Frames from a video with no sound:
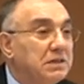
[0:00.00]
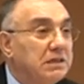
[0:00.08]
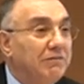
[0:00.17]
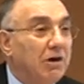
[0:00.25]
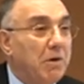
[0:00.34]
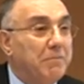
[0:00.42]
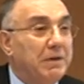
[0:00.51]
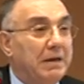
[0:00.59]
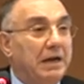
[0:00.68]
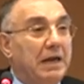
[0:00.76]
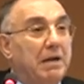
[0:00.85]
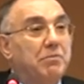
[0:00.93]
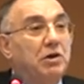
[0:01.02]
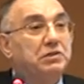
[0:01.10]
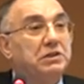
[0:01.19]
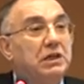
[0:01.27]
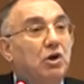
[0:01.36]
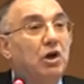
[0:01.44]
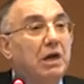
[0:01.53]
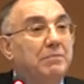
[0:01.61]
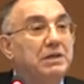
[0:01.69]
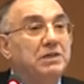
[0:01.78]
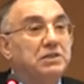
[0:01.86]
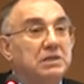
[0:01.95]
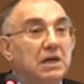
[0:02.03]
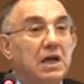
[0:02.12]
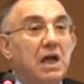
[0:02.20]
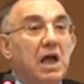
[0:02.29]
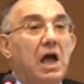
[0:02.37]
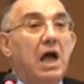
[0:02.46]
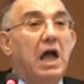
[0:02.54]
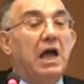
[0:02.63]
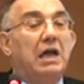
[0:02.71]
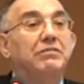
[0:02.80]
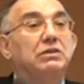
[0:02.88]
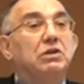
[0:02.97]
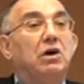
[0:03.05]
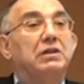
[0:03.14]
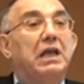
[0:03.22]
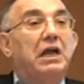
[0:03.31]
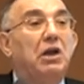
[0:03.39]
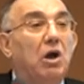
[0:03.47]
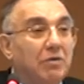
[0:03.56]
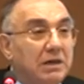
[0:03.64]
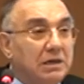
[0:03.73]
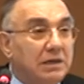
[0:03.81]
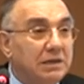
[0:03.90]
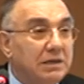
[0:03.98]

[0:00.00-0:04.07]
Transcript: developing and emerging economies, even though they lower